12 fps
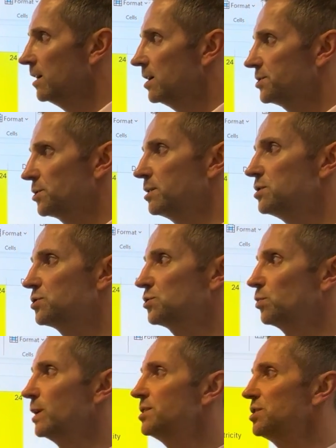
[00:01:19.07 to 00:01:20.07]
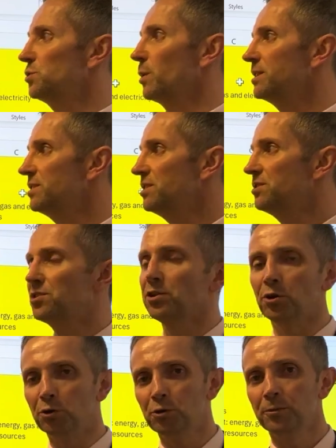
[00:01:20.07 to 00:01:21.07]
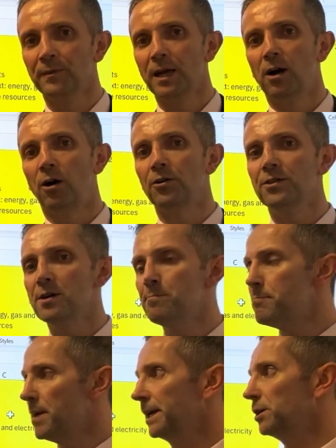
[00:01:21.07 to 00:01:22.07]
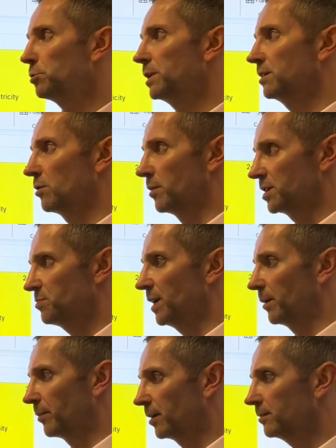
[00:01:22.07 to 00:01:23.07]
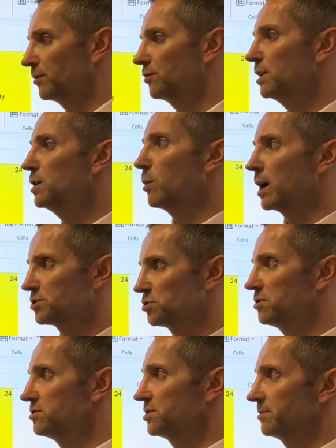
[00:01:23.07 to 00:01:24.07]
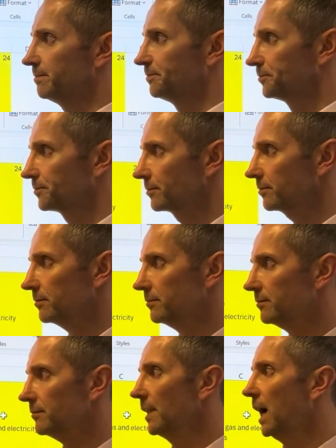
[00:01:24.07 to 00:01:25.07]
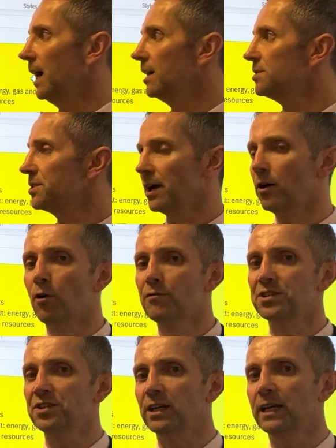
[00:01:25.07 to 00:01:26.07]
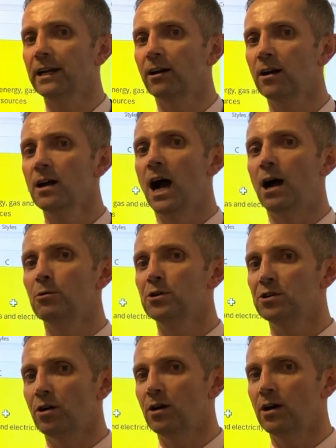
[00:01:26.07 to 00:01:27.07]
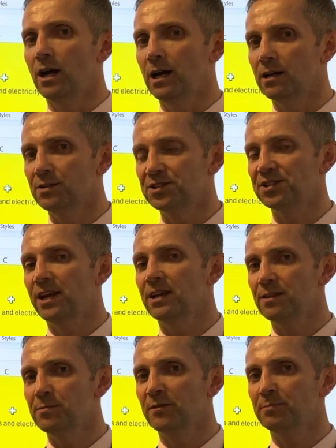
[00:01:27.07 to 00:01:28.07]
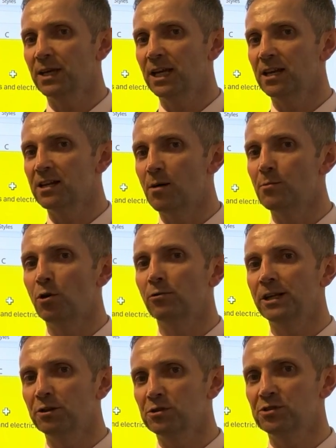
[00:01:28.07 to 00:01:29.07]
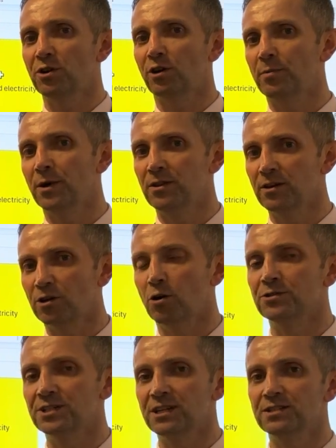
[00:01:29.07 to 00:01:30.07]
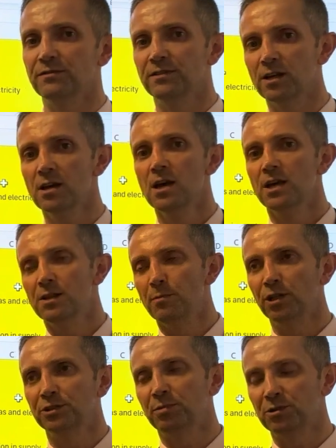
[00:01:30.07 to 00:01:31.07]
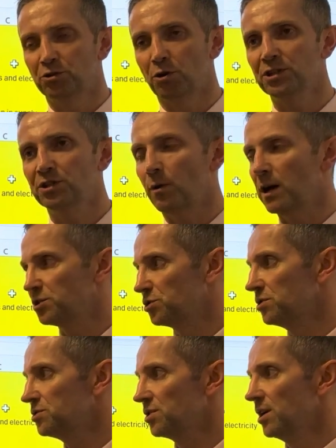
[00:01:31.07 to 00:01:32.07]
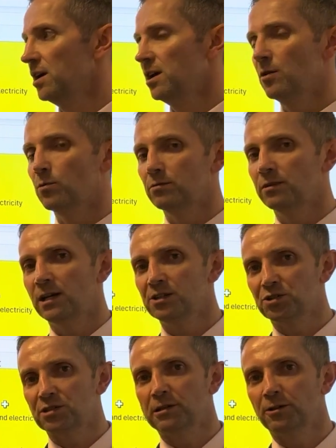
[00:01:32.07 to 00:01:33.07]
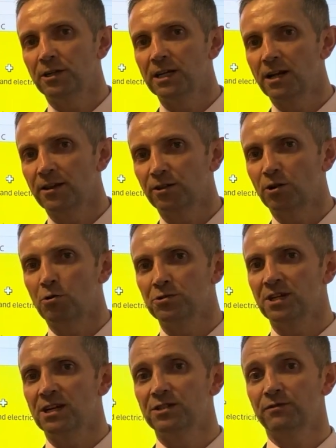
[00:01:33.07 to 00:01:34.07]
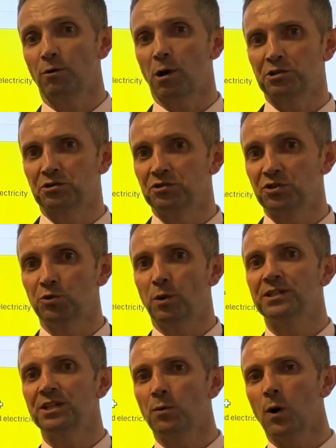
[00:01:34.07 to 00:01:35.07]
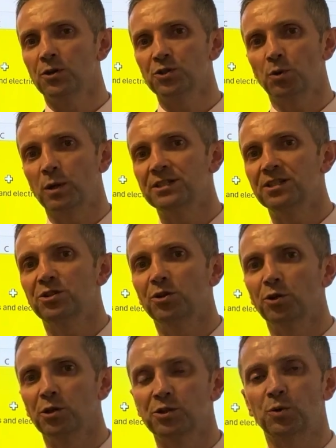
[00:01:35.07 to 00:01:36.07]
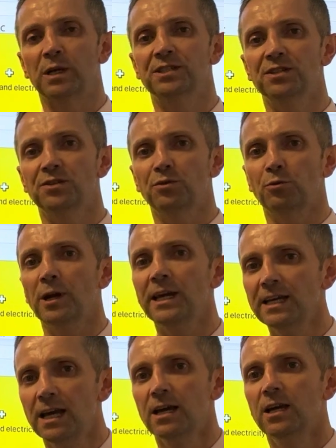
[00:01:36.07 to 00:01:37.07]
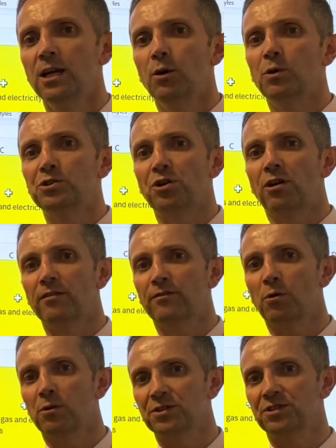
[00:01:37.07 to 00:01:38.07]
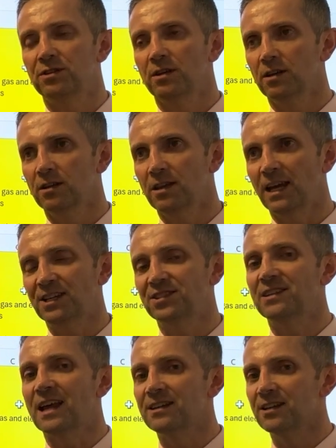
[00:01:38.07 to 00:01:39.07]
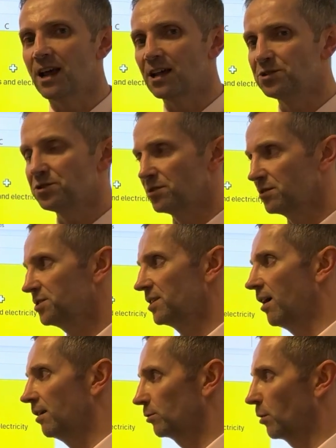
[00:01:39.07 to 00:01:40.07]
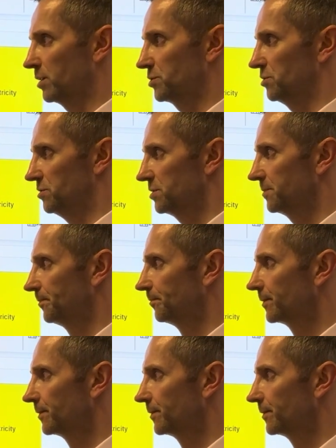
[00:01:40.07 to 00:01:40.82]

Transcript: So in 2022, on the microeconomics paper, three questions. And uh, obviously here, I would uh, say at the beginning, I'm not really going to talk about the content of the, the multiple choice questions. We're really just looking at the content of questions 21, 22 and 23, which are of course the, the extended answer style questions.